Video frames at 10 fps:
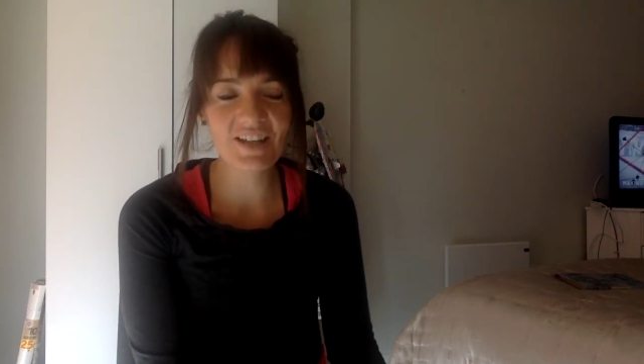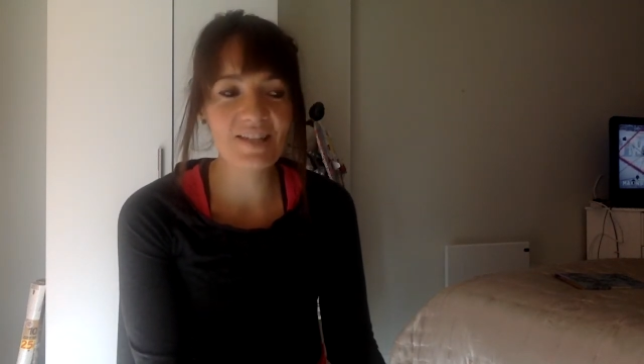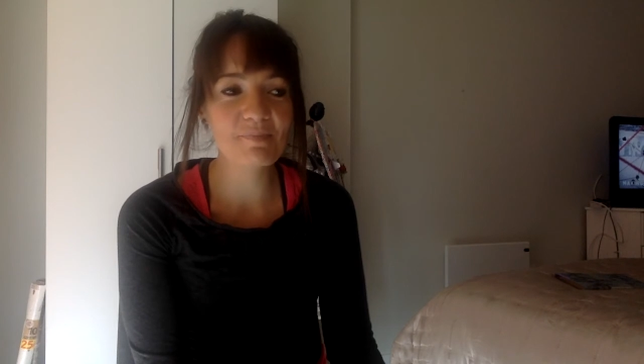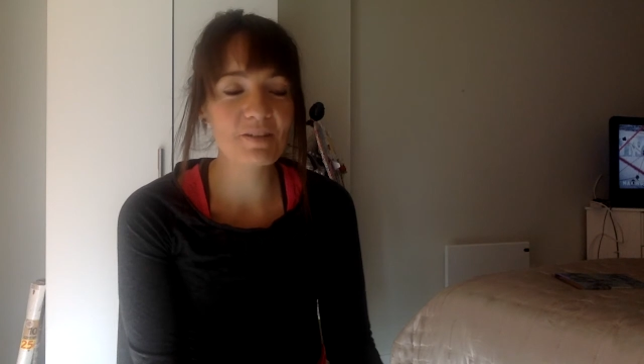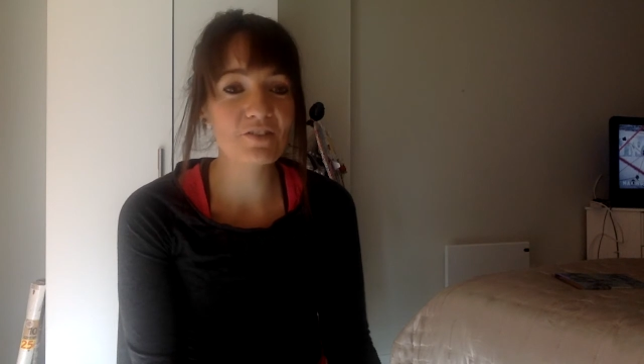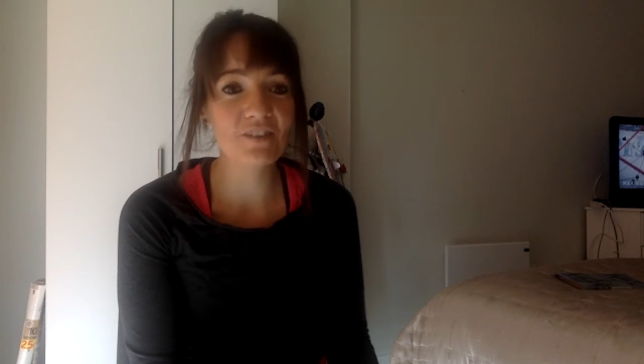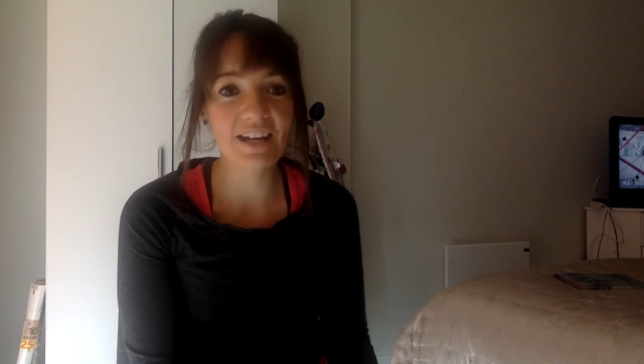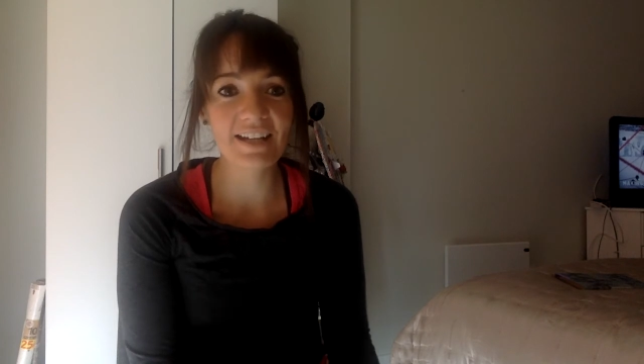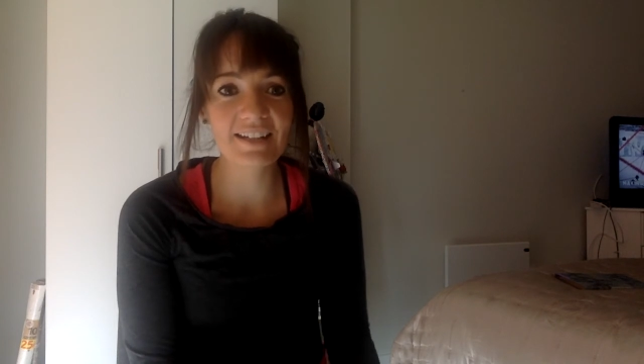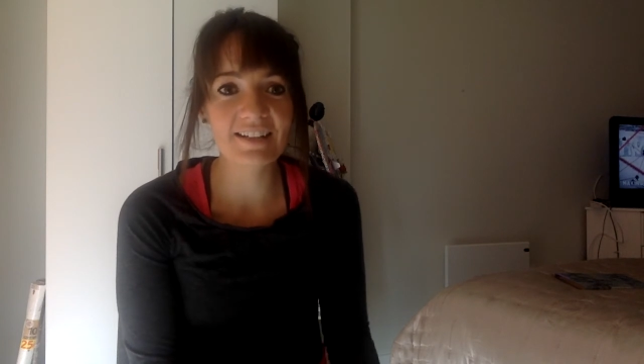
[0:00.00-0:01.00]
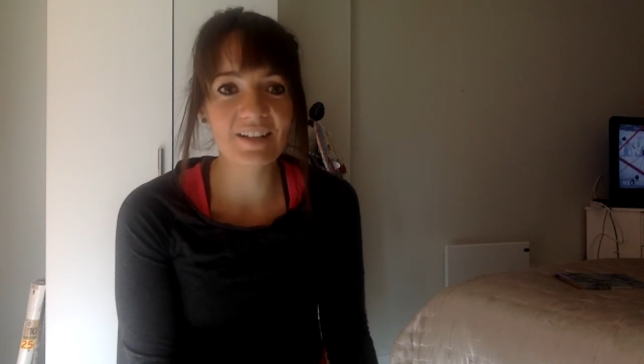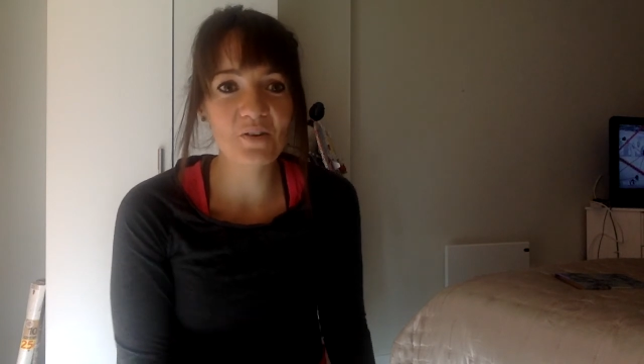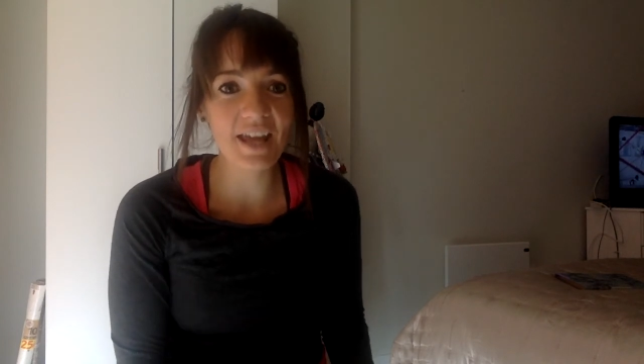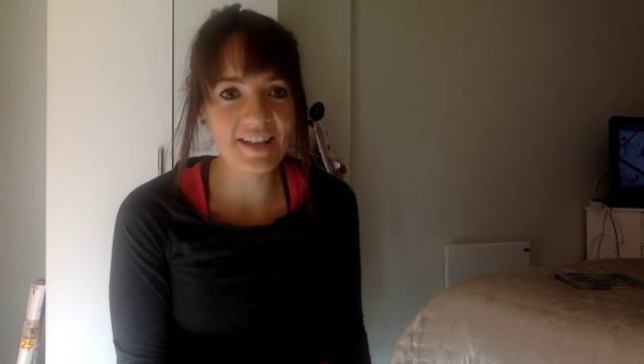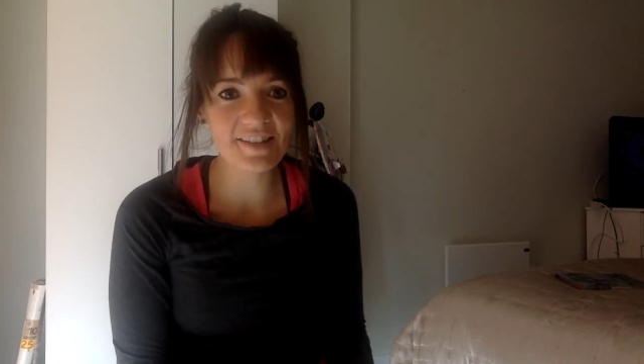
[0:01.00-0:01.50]
It's been great,
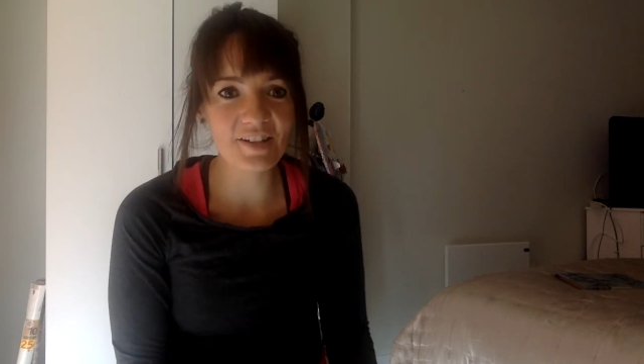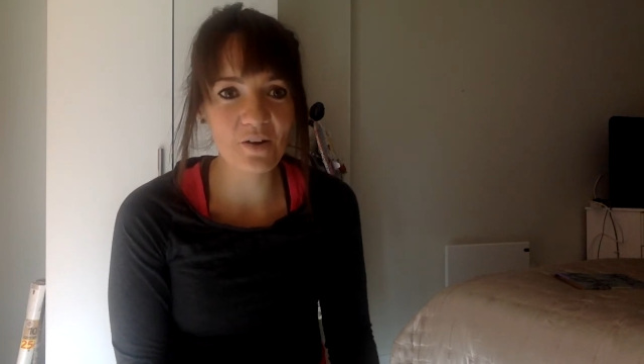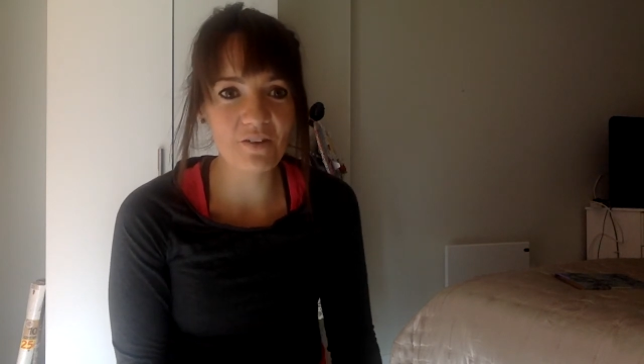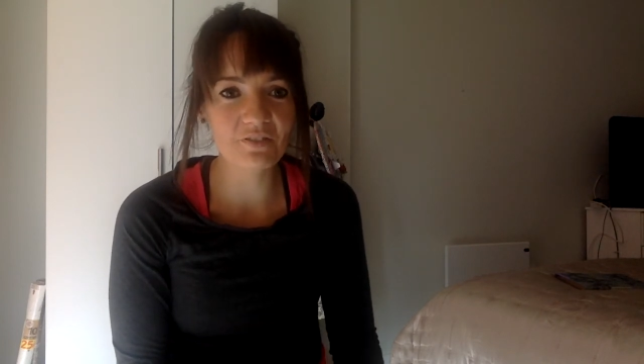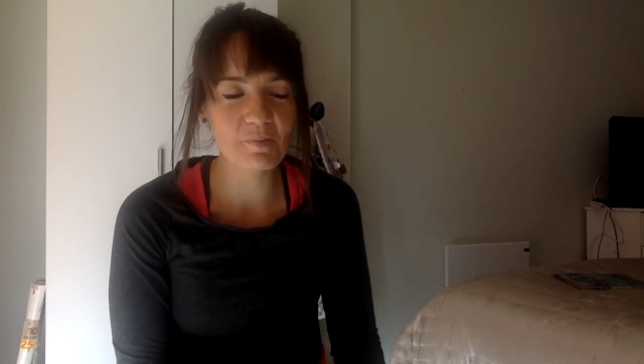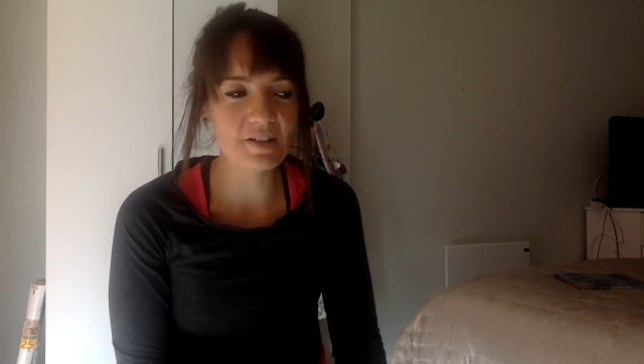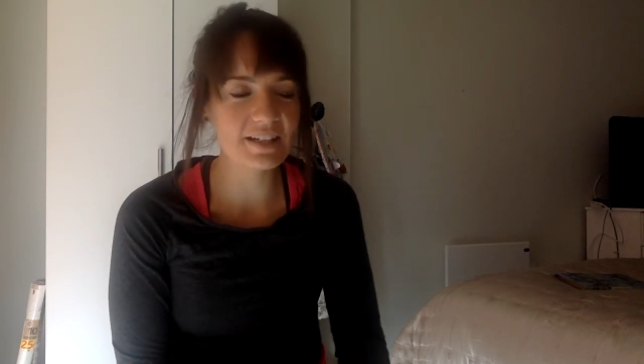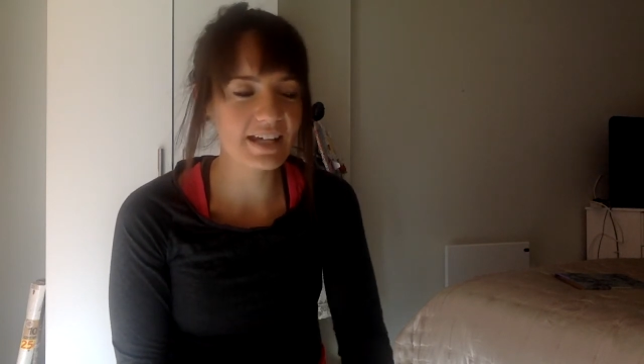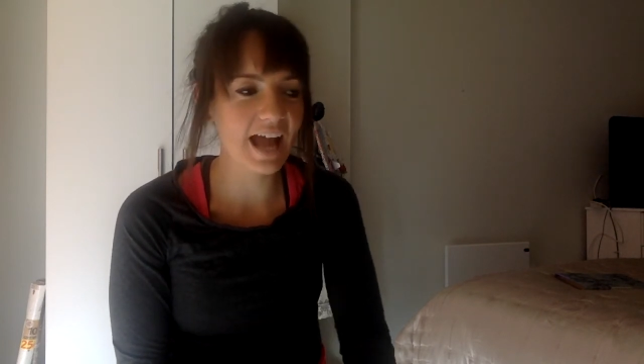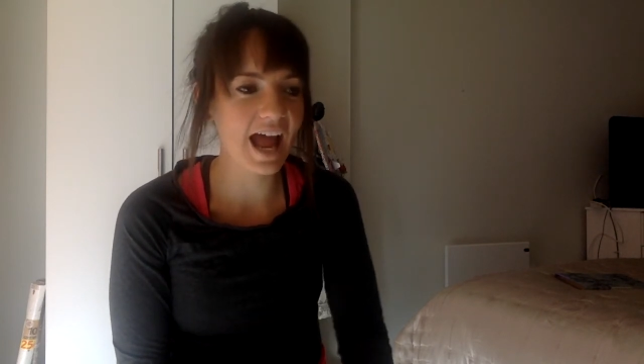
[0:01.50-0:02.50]
getting to know everybody,